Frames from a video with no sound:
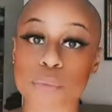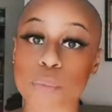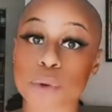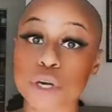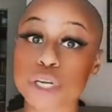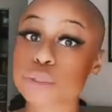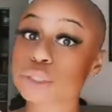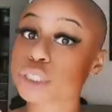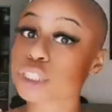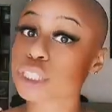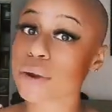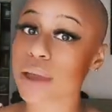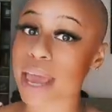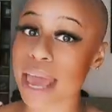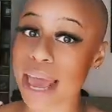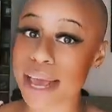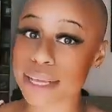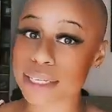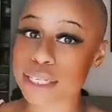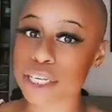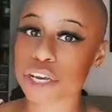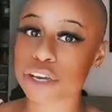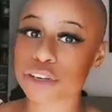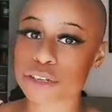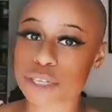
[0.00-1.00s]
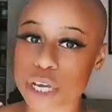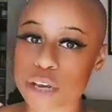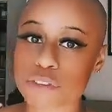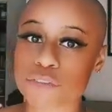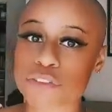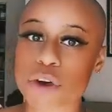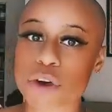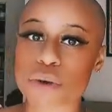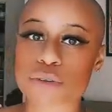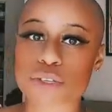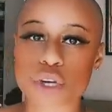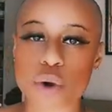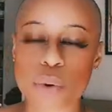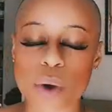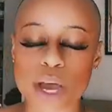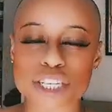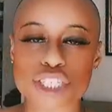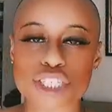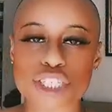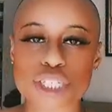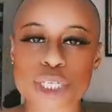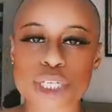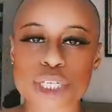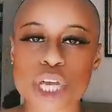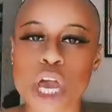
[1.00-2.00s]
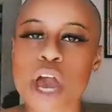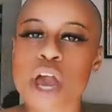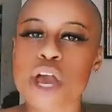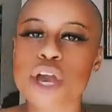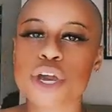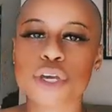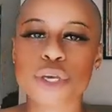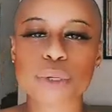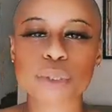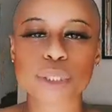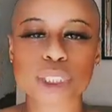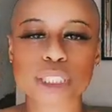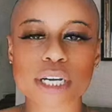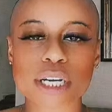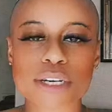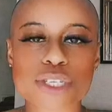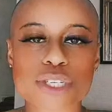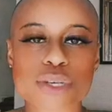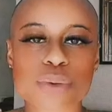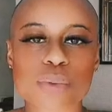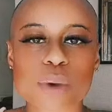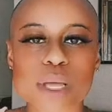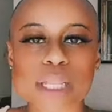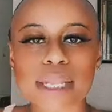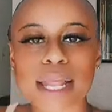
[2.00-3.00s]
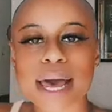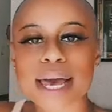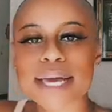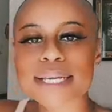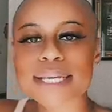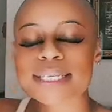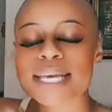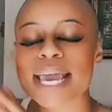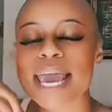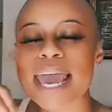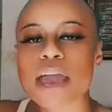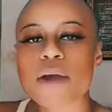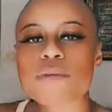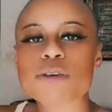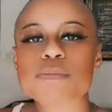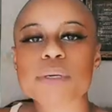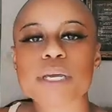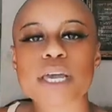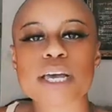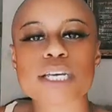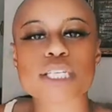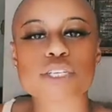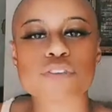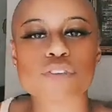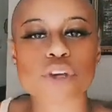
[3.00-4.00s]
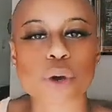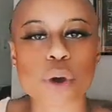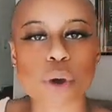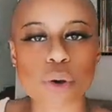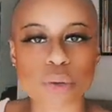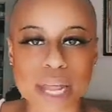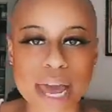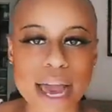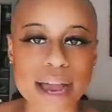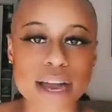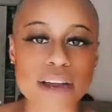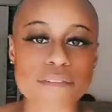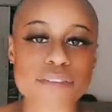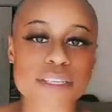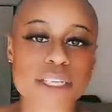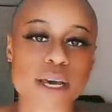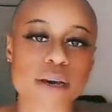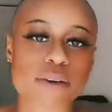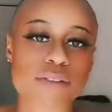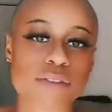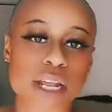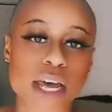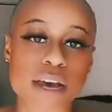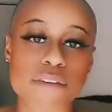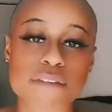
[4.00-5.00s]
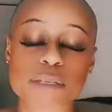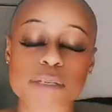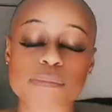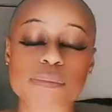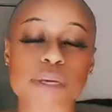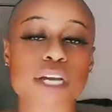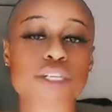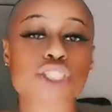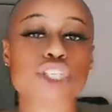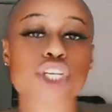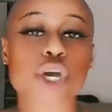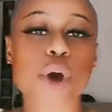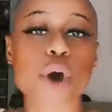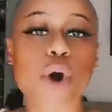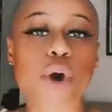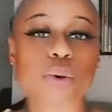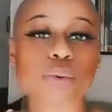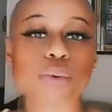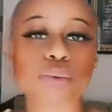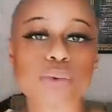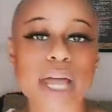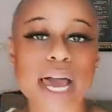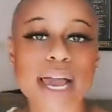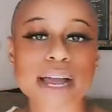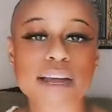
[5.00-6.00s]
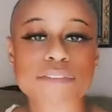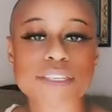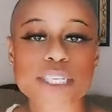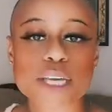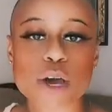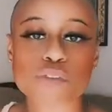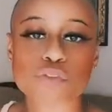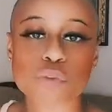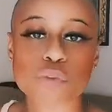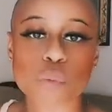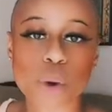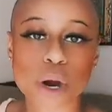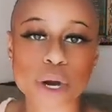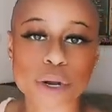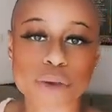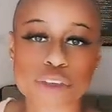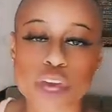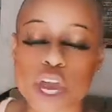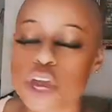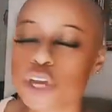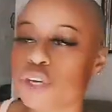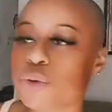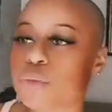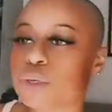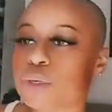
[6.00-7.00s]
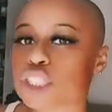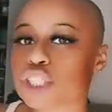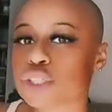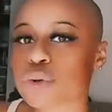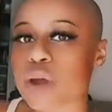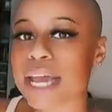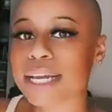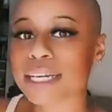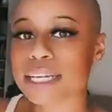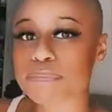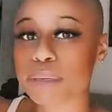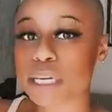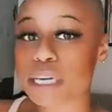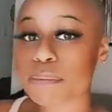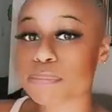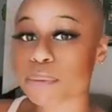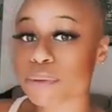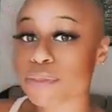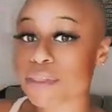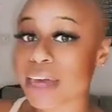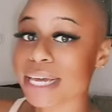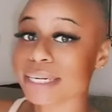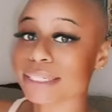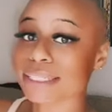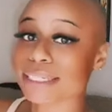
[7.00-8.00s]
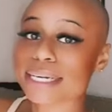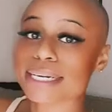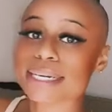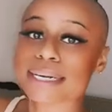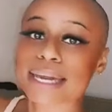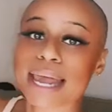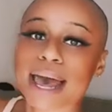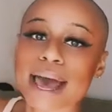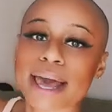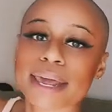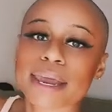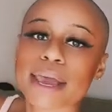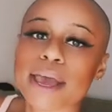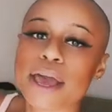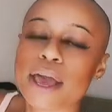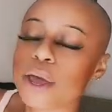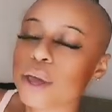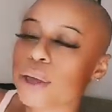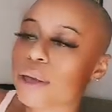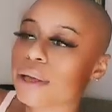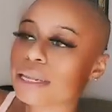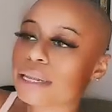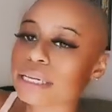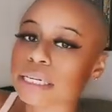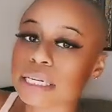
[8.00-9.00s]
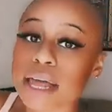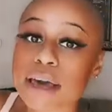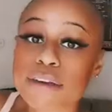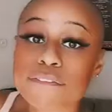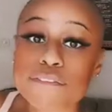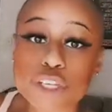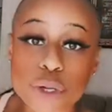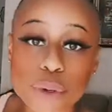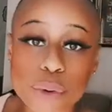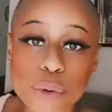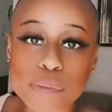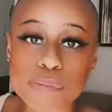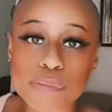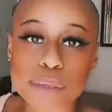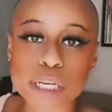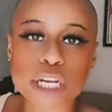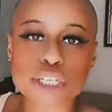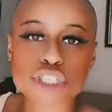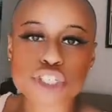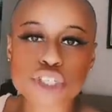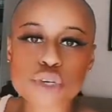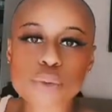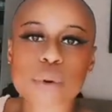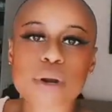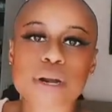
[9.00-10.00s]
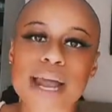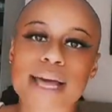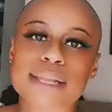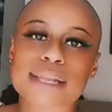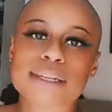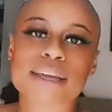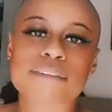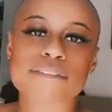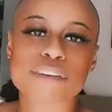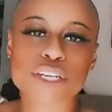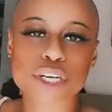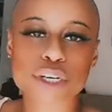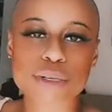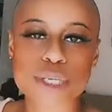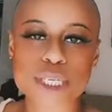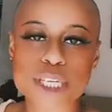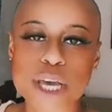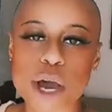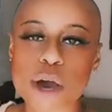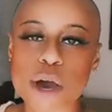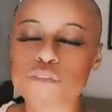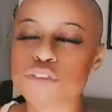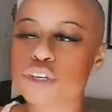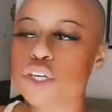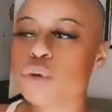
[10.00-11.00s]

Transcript: When you start asking yourself those questions, you start to realize it was because of your own lack of self love, it's because of your own lack of self worth. You attracted people that did not love you because you were not loving yourself.